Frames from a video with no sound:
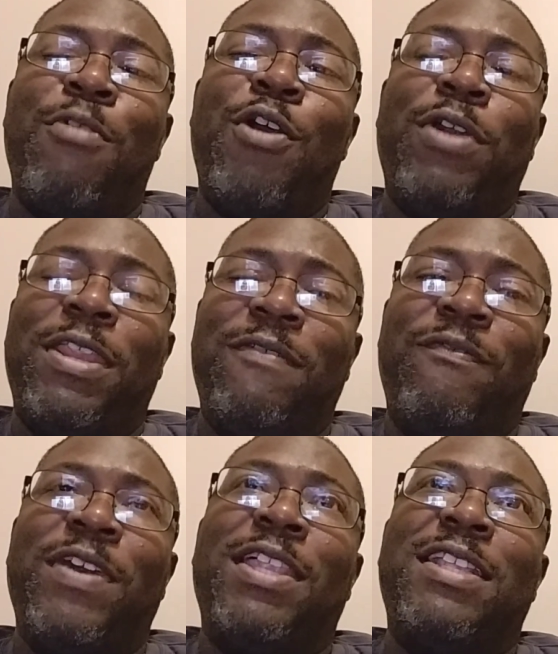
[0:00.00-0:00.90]
broken and
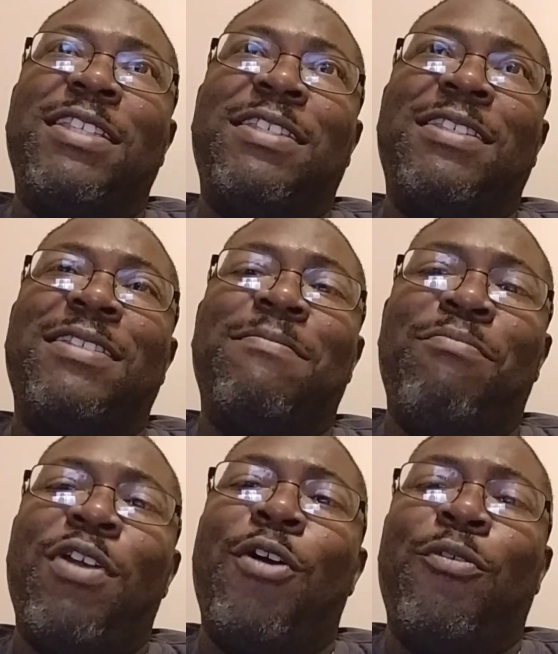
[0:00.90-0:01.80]
feelings
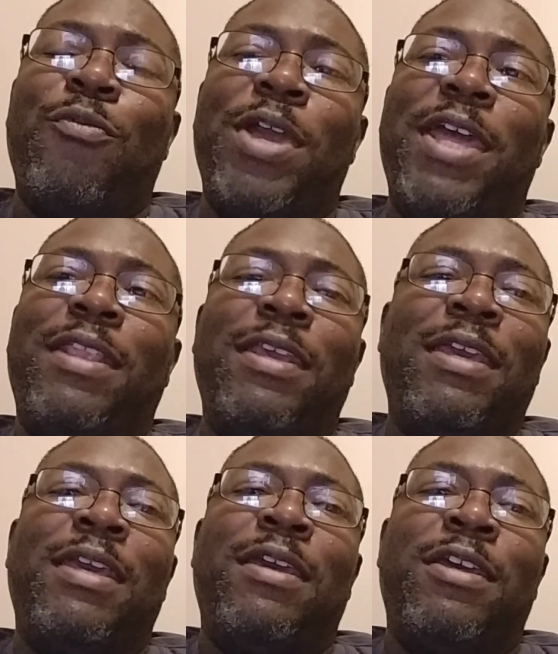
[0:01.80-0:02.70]
broke with
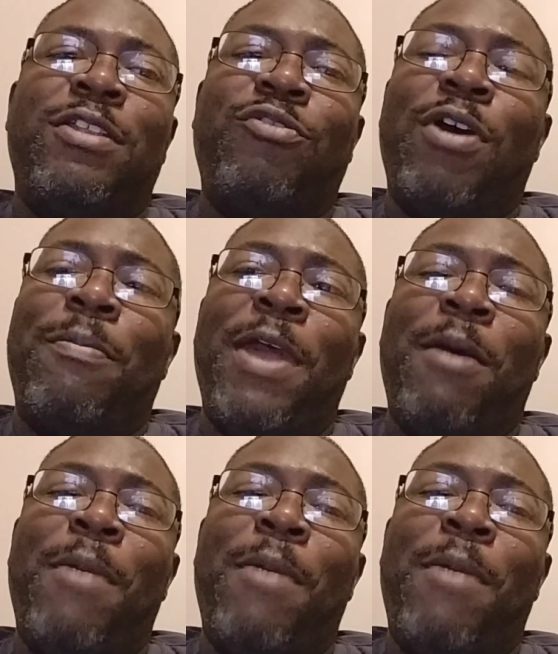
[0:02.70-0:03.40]
12-pound